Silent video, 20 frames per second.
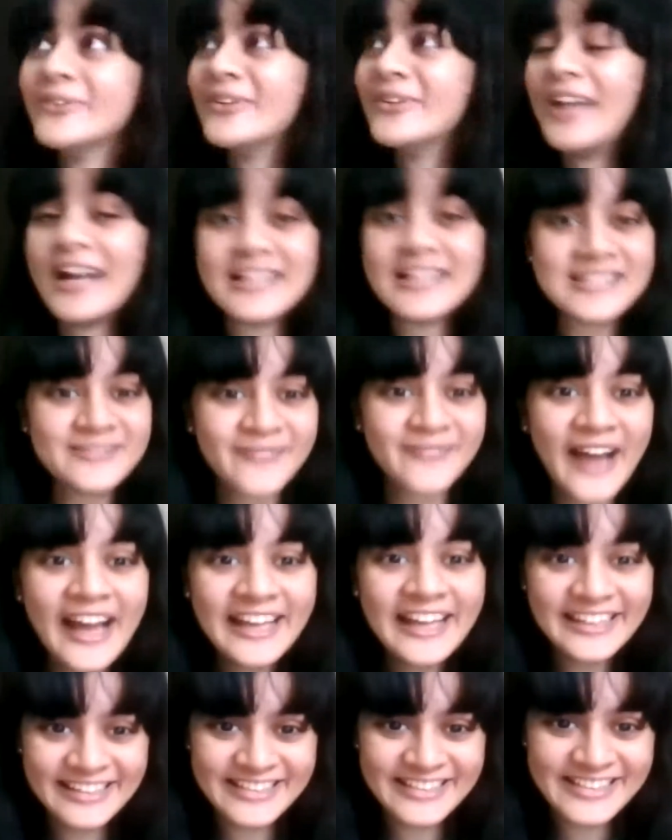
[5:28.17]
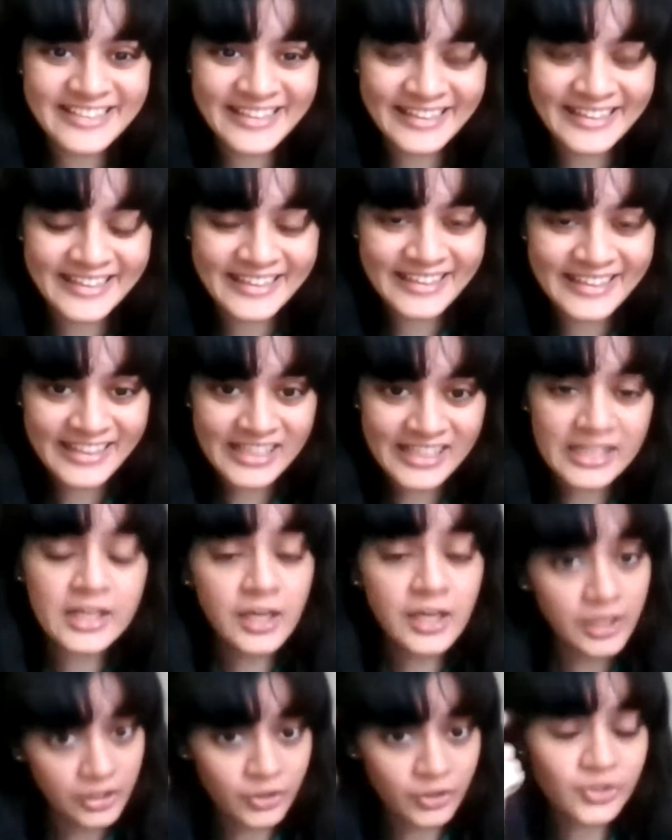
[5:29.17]
Mulan's mind.
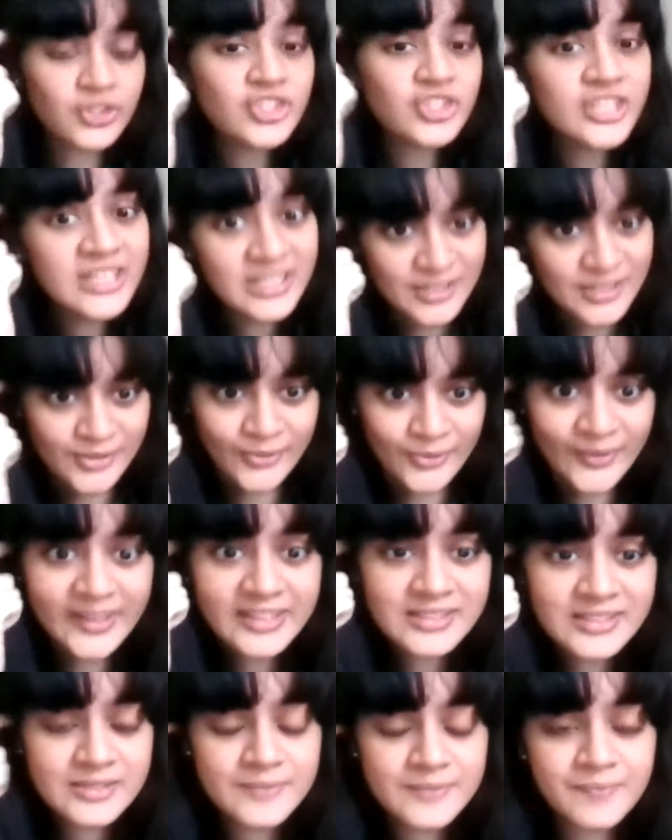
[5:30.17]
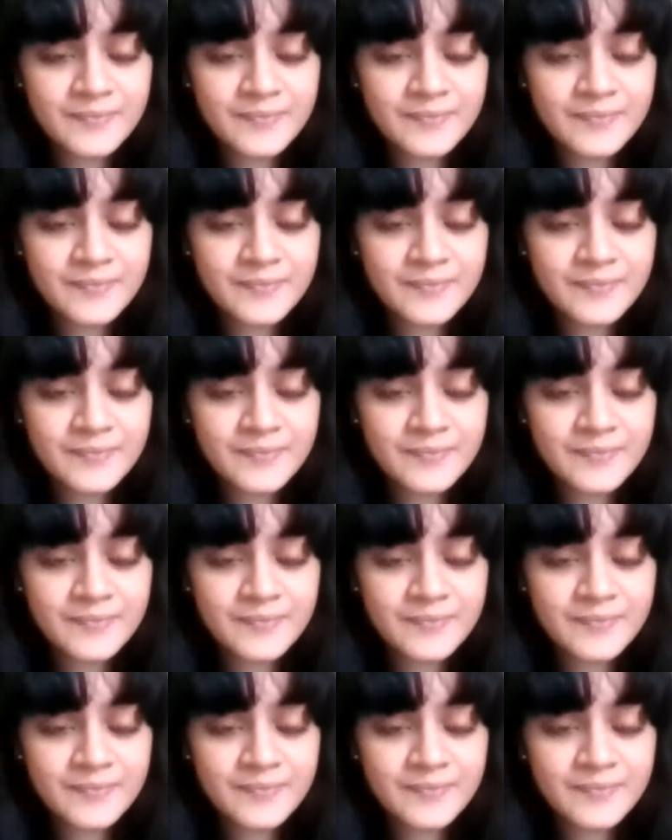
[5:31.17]
Could she do it?